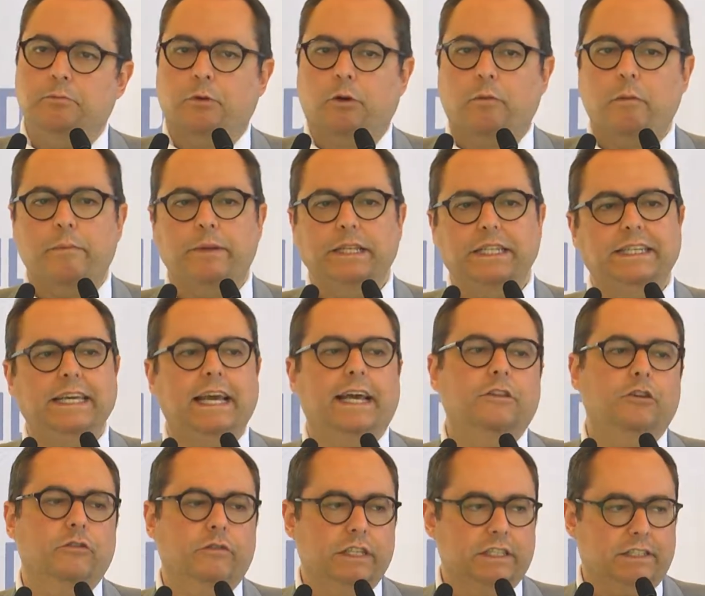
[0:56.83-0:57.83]
probably the
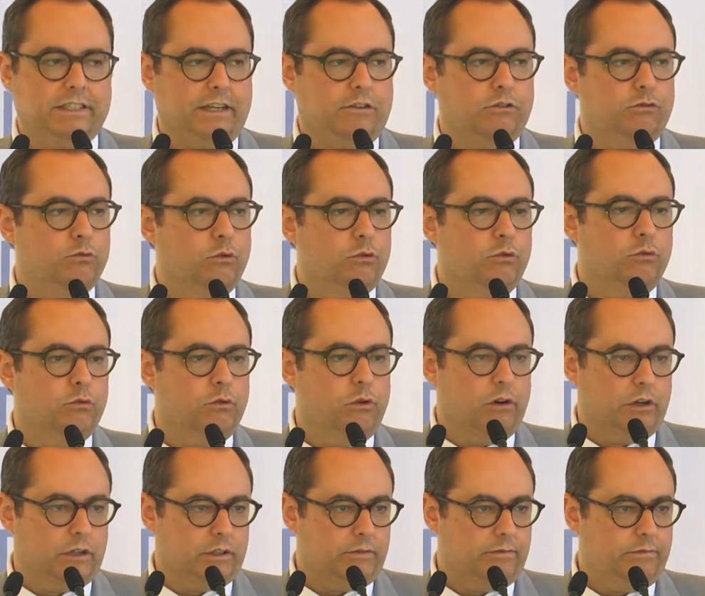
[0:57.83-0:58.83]
end of the Second World
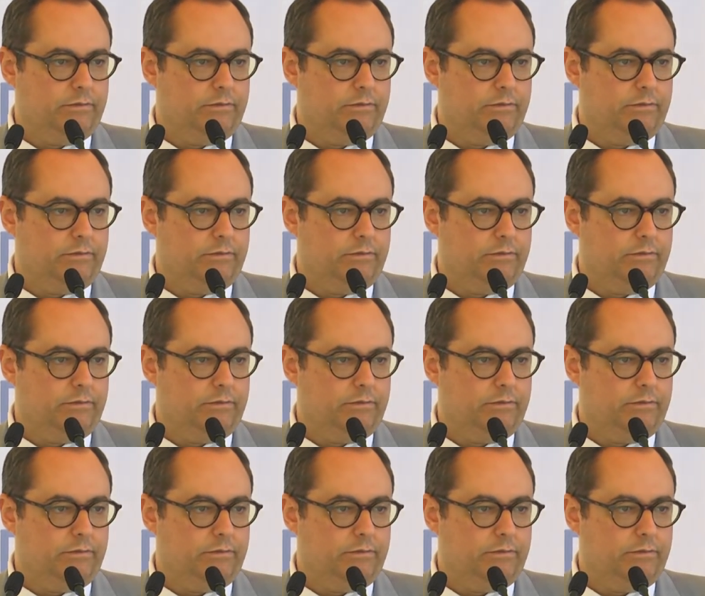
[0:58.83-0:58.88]
War.